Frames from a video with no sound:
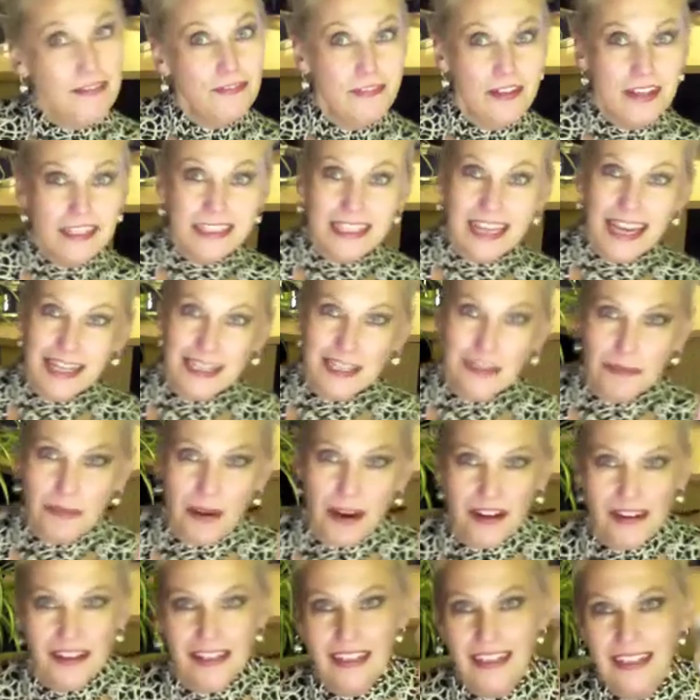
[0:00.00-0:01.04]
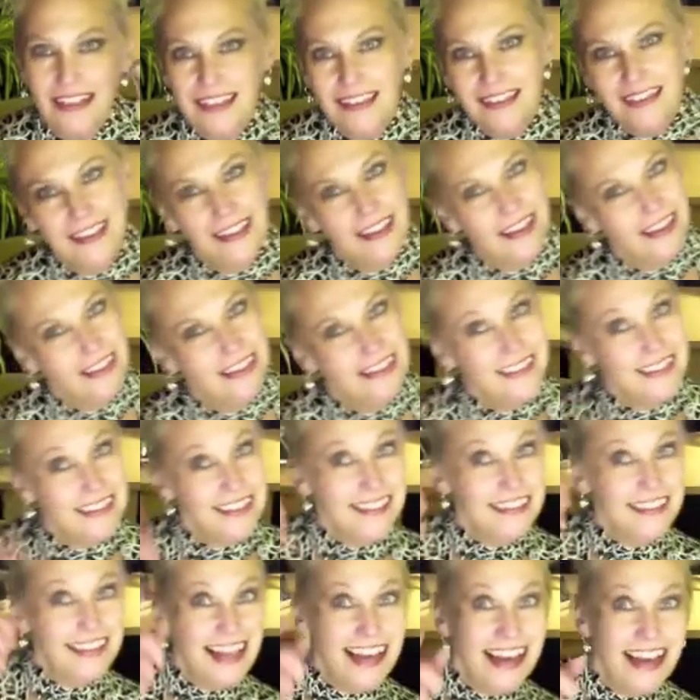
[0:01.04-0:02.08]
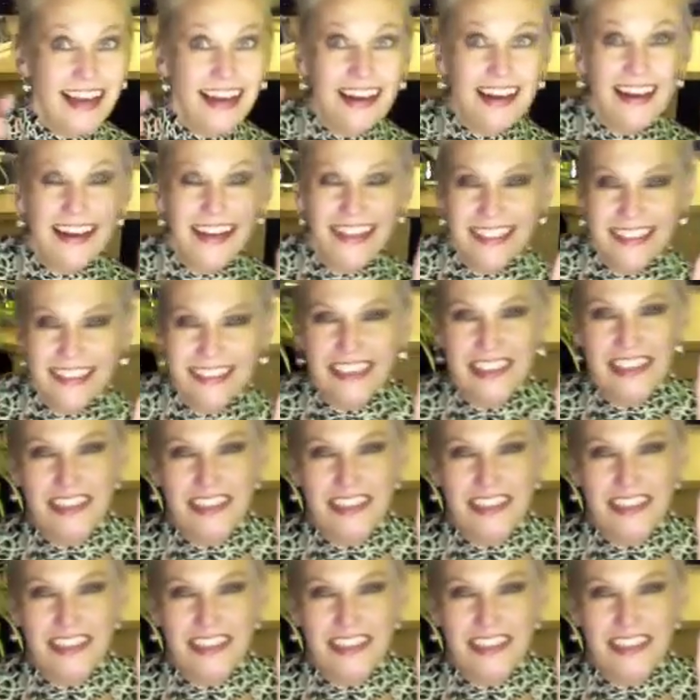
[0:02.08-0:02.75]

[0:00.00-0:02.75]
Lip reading: a fun dance party. See you there.